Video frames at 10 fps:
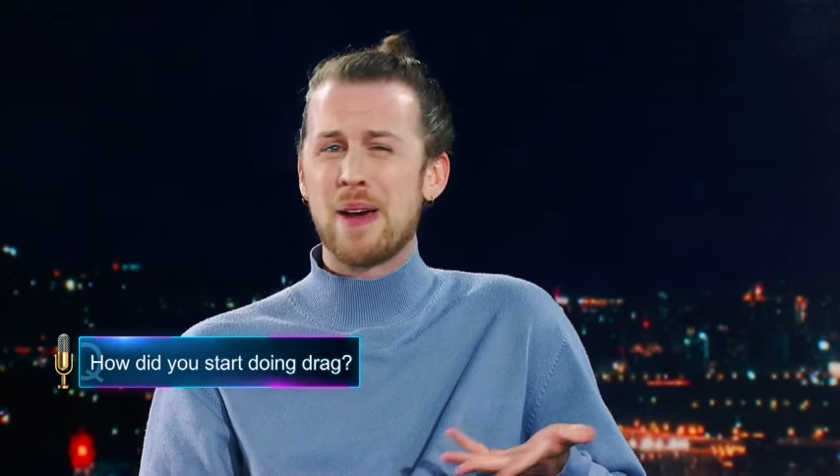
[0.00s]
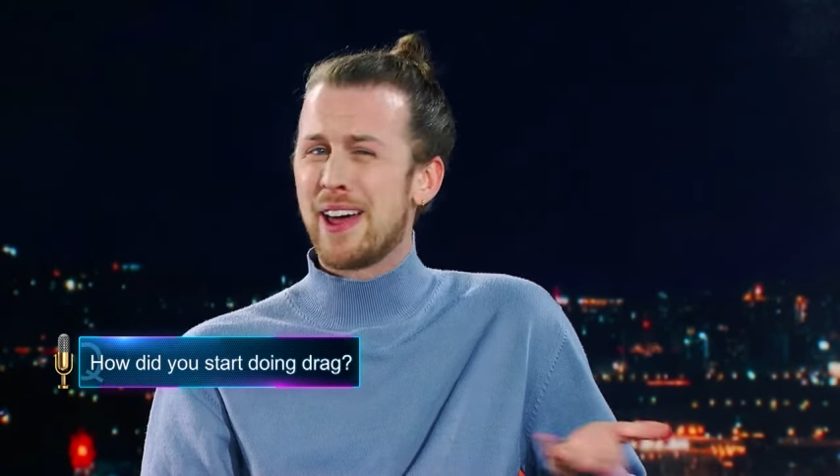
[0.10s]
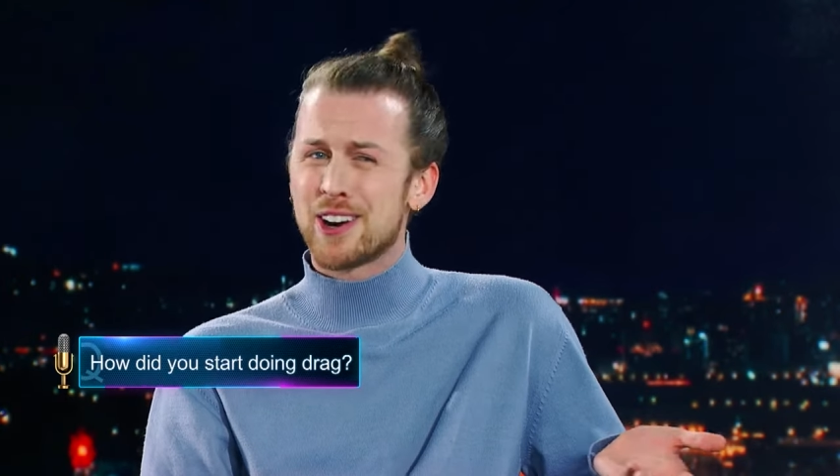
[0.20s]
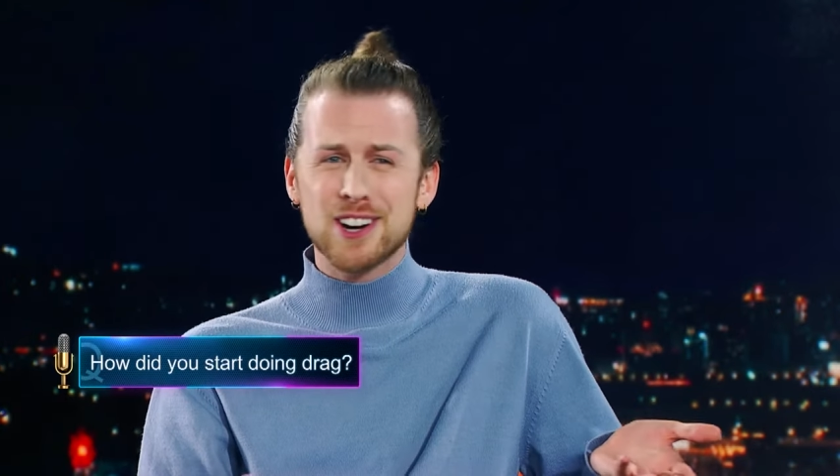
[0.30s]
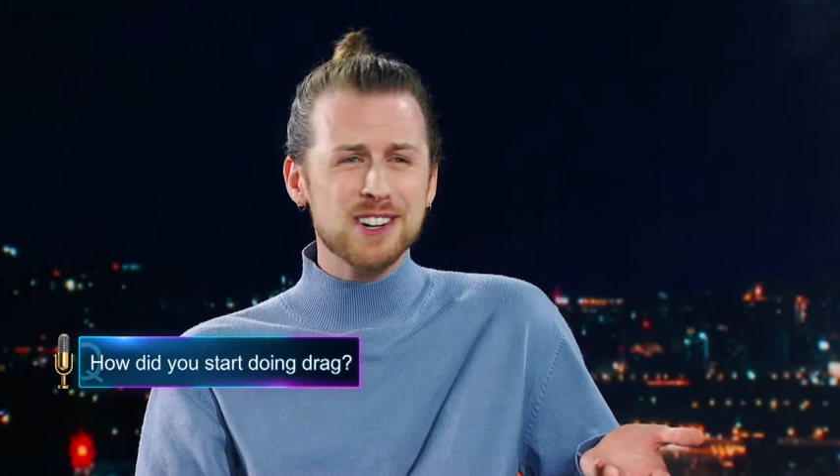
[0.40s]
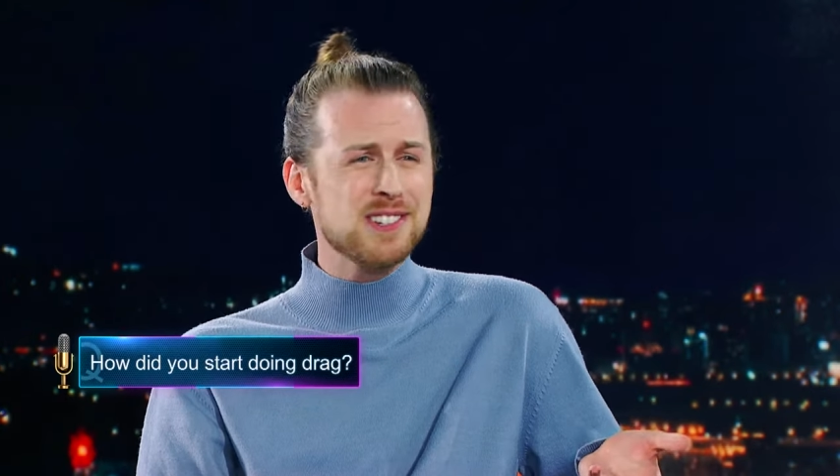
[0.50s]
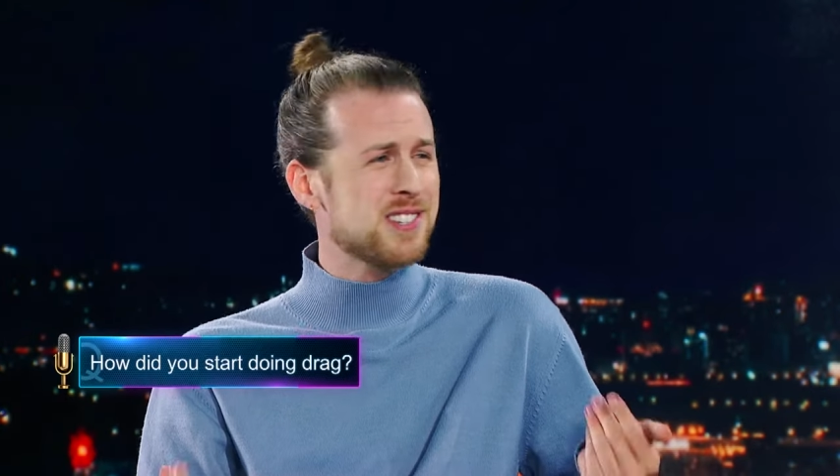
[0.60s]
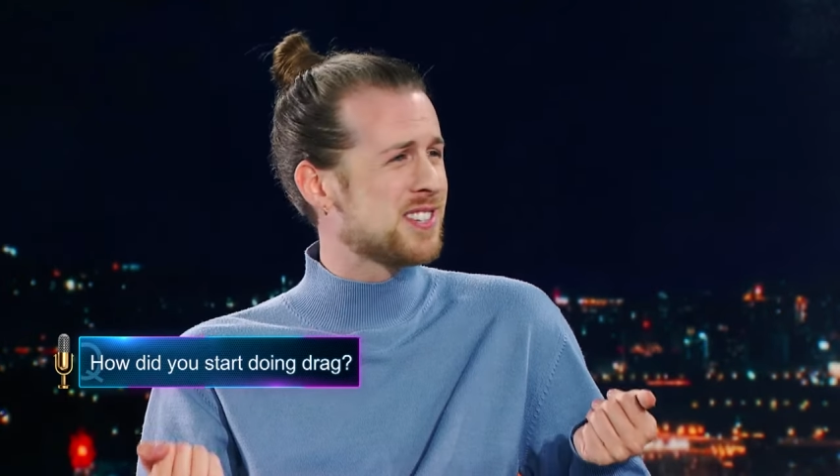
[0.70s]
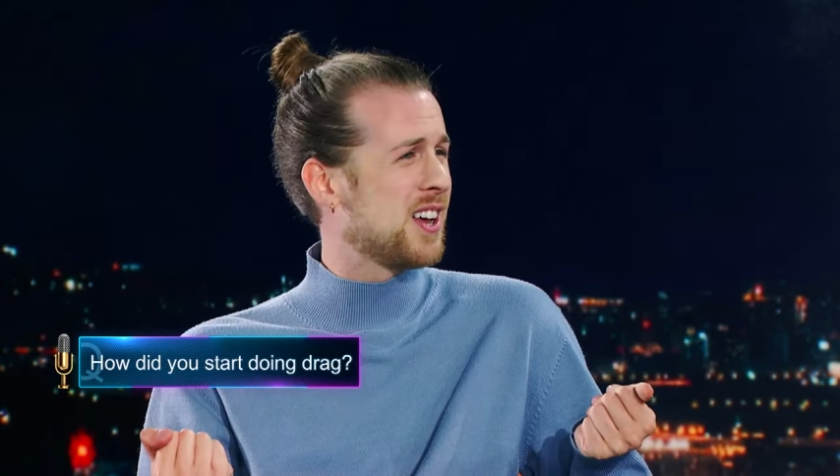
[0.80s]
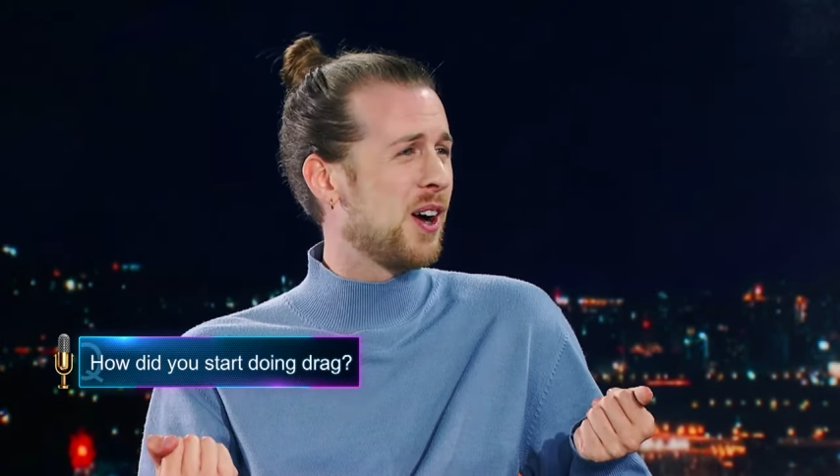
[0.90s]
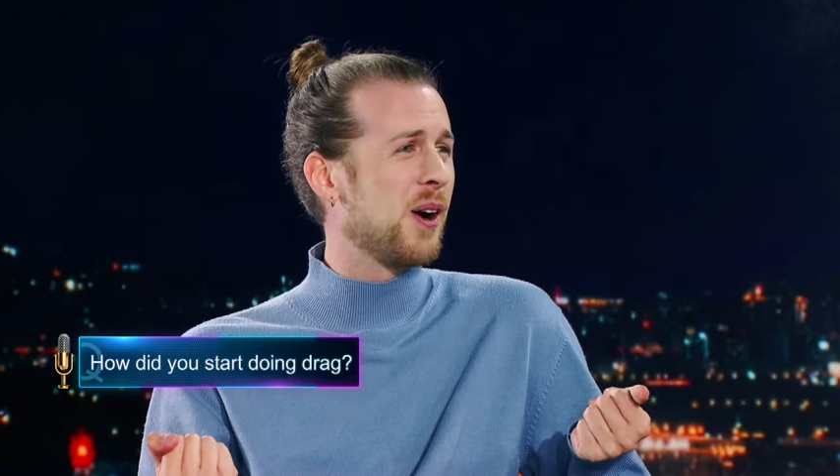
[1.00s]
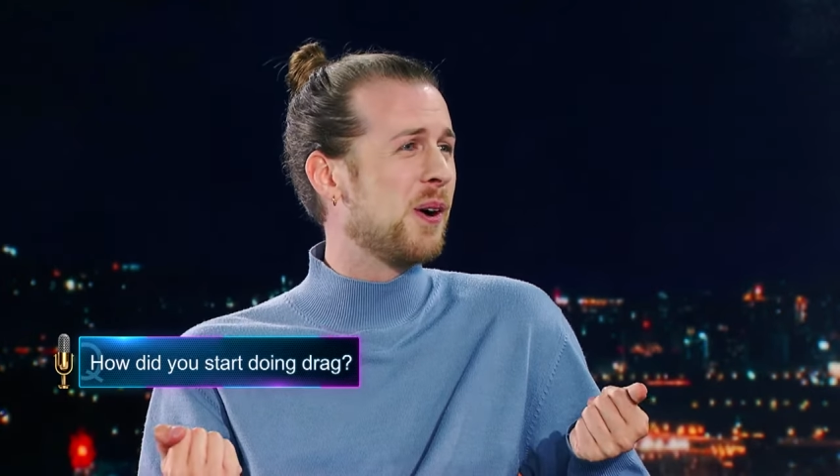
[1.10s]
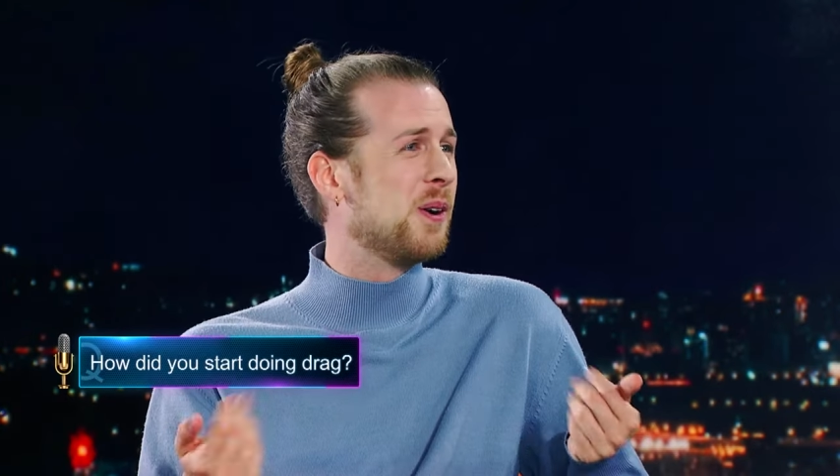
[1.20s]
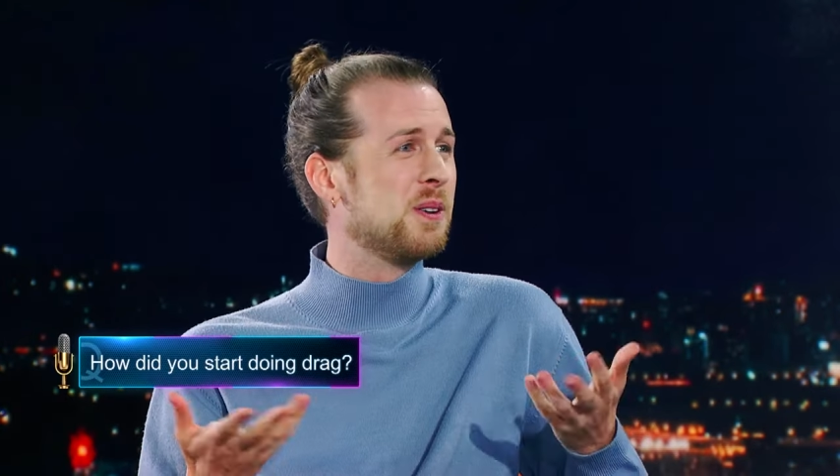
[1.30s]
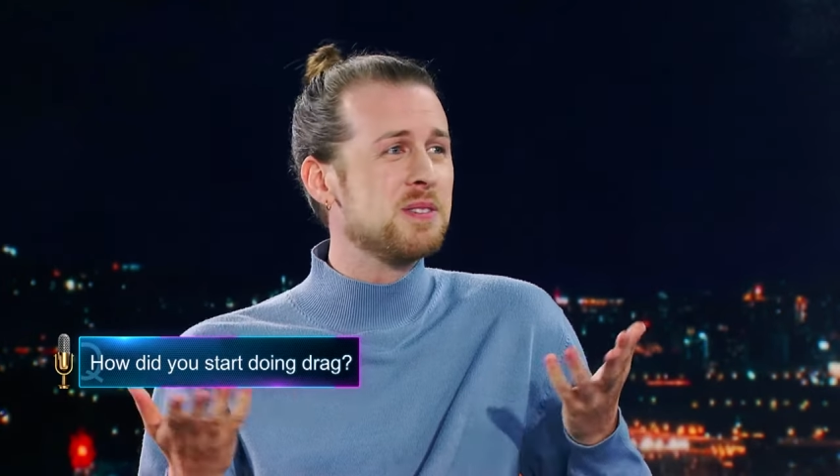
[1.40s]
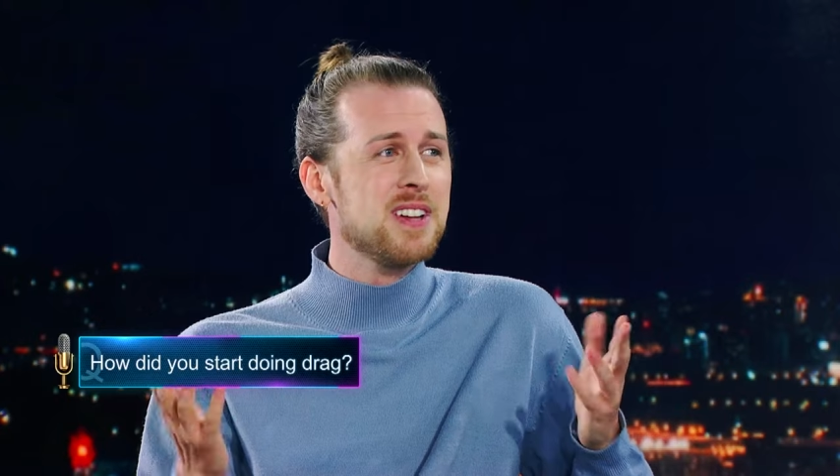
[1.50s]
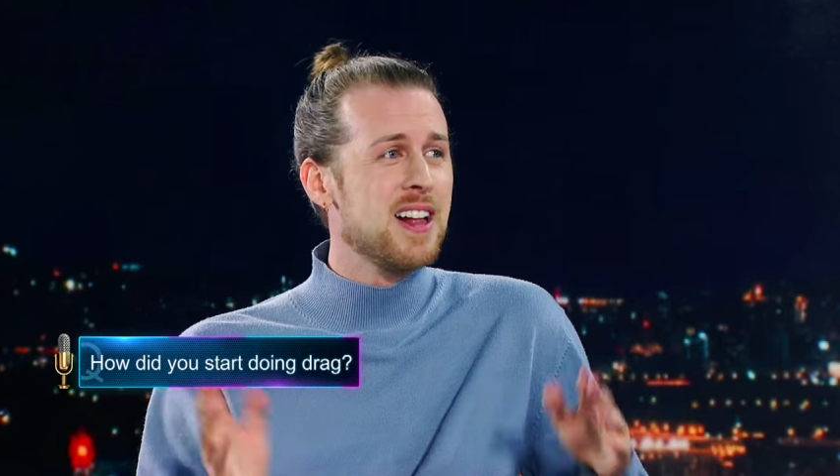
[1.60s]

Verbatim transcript: better, so,